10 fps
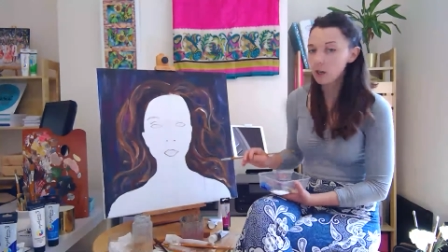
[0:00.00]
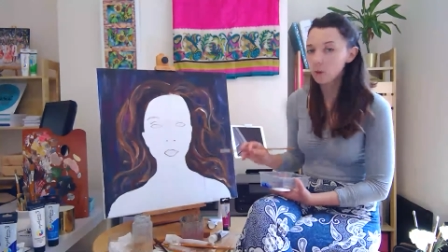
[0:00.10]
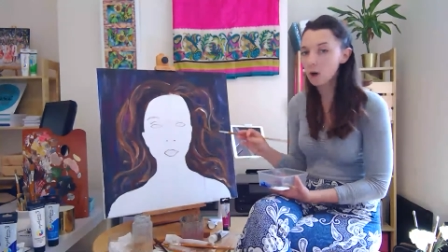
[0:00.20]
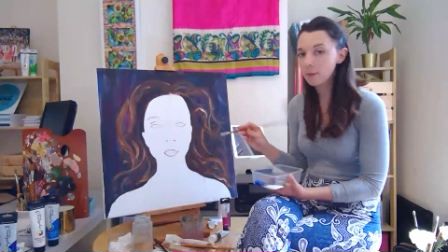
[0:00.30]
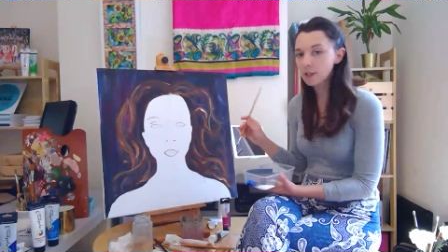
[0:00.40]

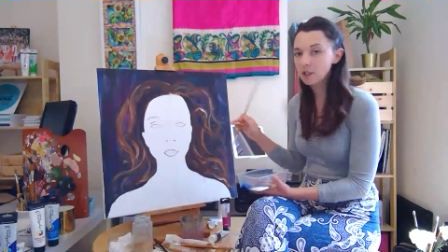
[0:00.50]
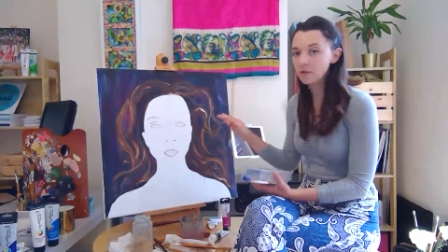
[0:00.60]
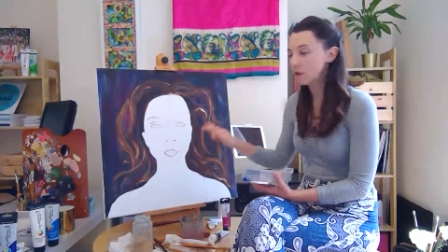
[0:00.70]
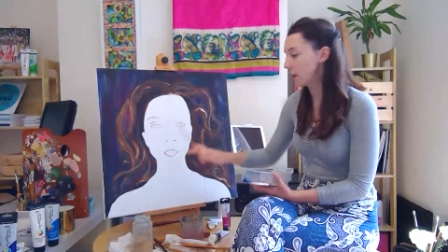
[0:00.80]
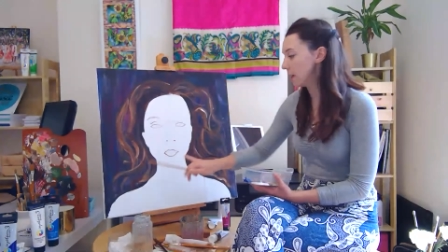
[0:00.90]
What I'm going to do
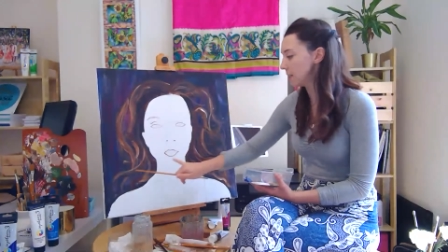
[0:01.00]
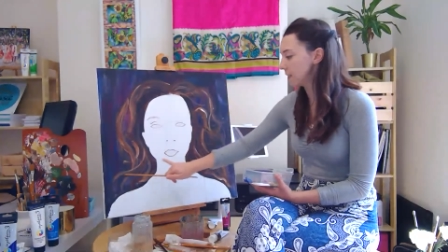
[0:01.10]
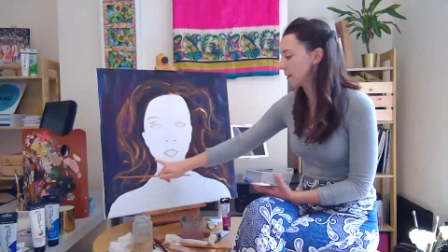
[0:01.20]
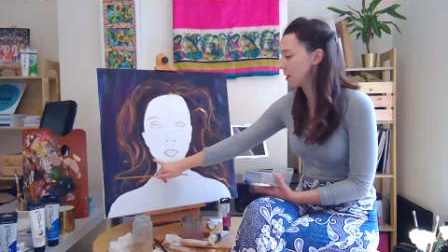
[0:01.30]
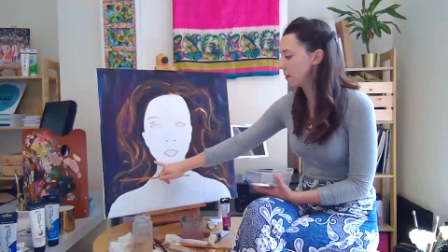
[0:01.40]
first is
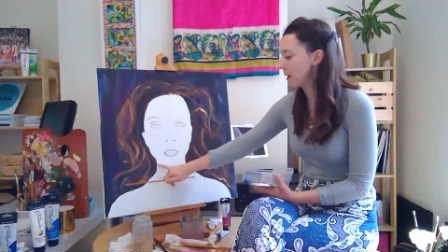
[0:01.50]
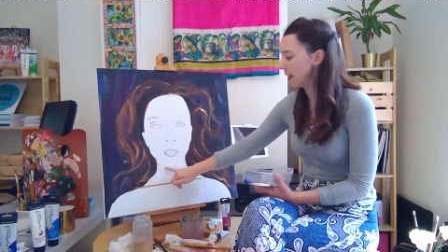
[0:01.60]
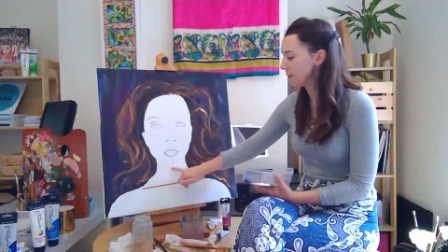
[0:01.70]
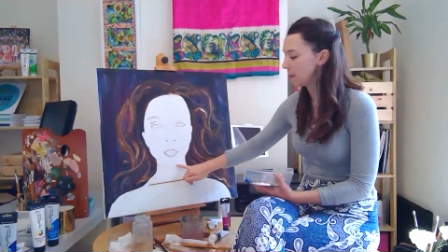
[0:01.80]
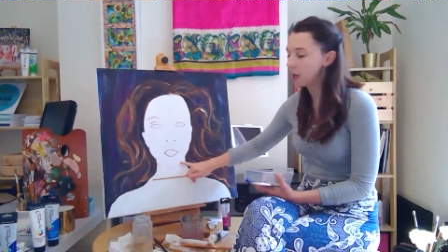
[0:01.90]
I'm going to
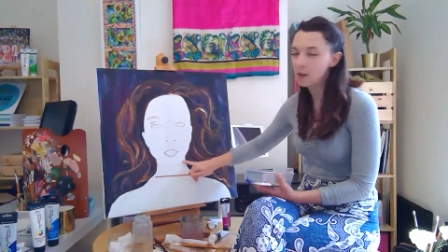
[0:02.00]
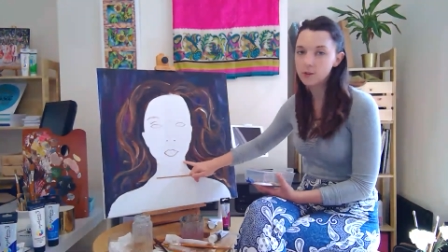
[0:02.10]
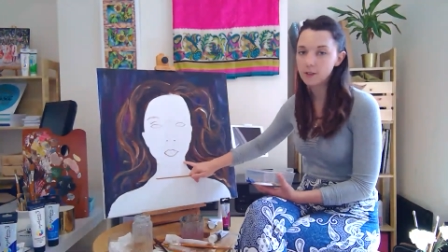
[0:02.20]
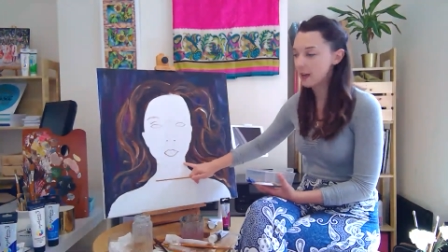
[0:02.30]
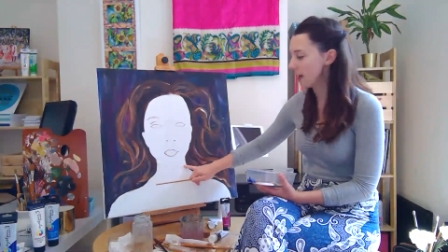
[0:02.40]
paint below
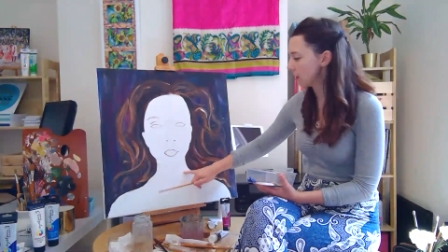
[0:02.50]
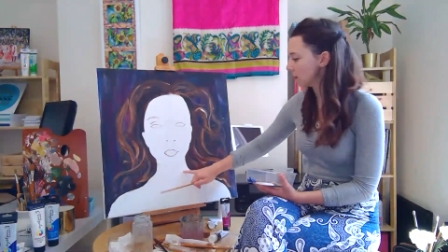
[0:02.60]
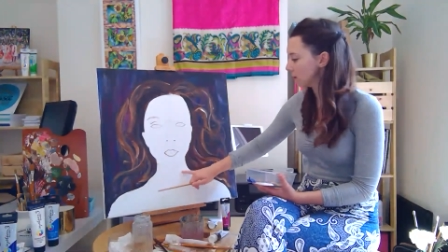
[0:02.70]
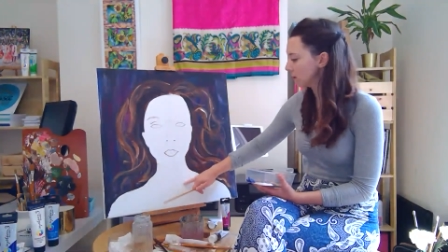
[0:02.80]
the neck.